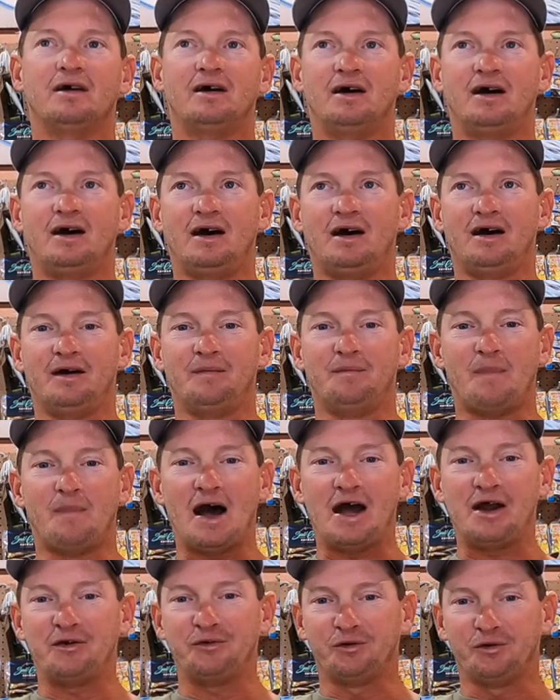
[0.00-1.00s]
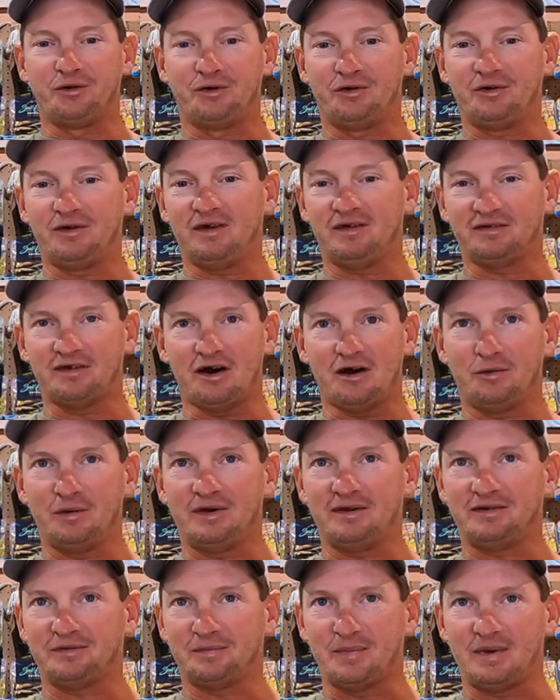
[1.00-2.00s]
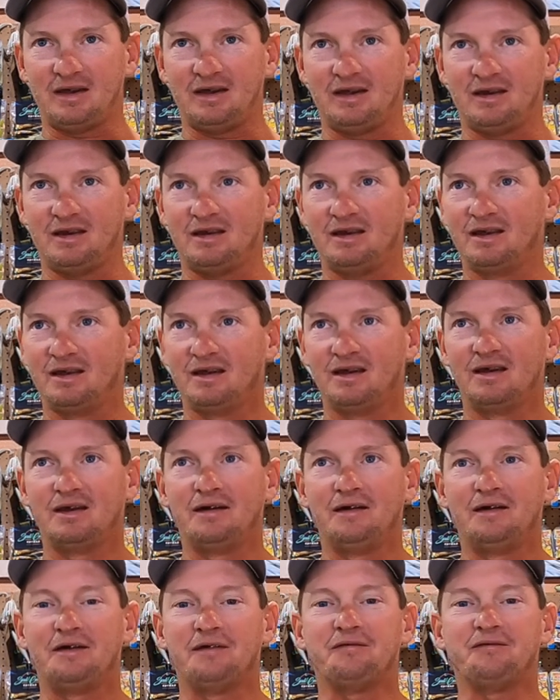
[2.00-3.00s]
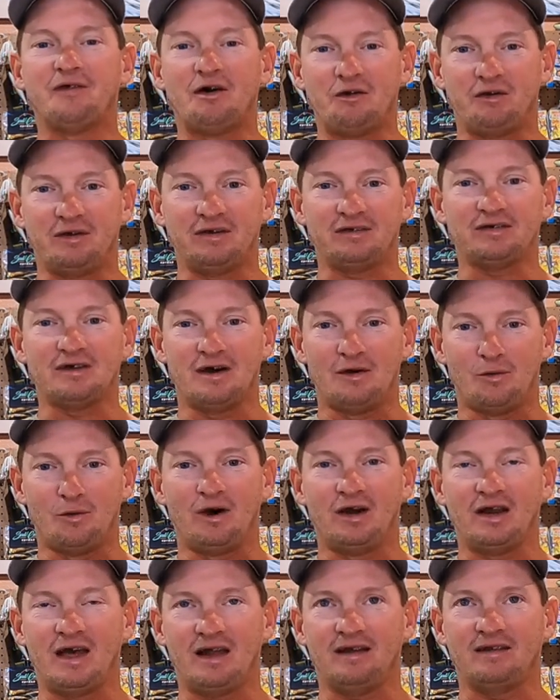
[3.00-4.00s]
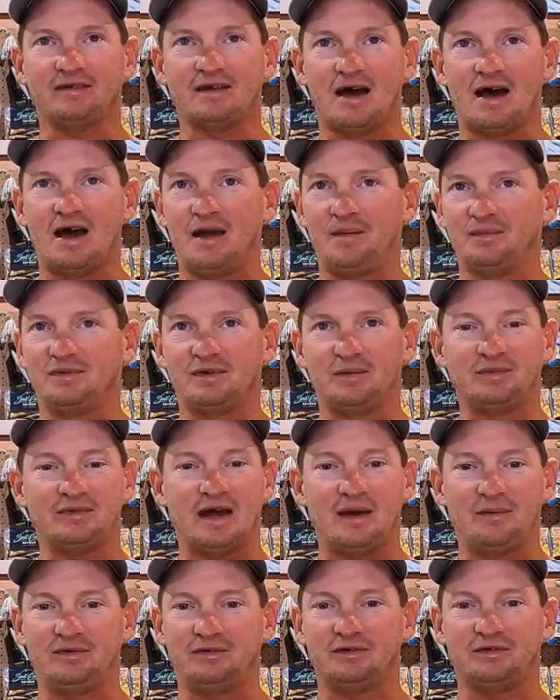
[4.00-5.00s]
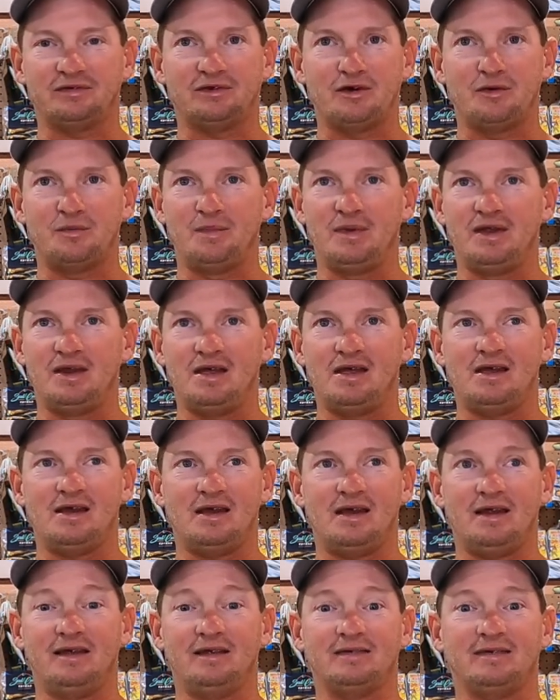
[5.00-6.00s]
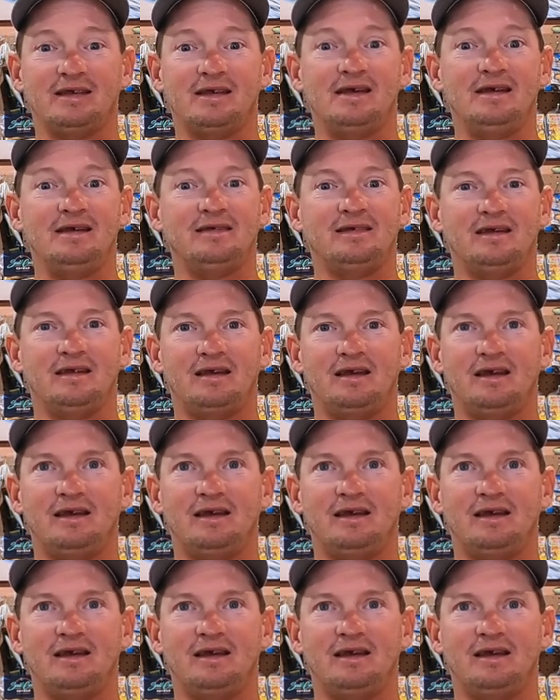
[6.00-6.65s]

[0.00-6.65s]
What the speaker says: My rule has always been focus on one at a time. Sometimes there's so many and it's easy to